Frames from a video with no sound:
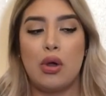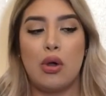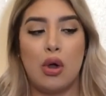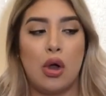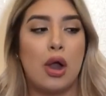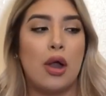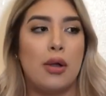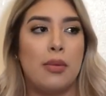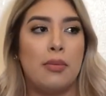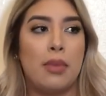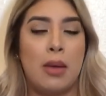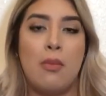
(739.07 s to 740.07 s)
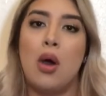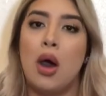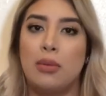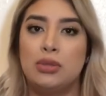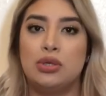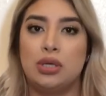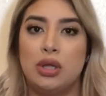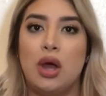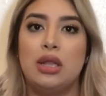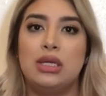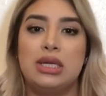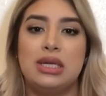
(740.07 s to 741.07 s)
are my mom during the
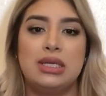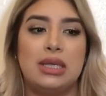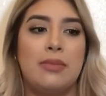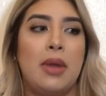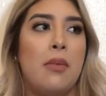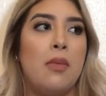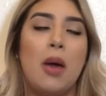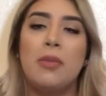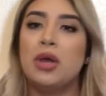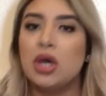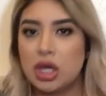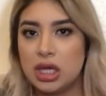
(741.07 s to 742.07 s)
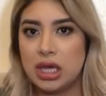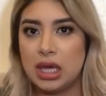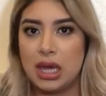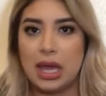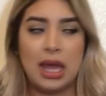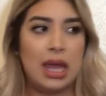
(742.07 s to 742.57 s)
holidays, and my mom cooking,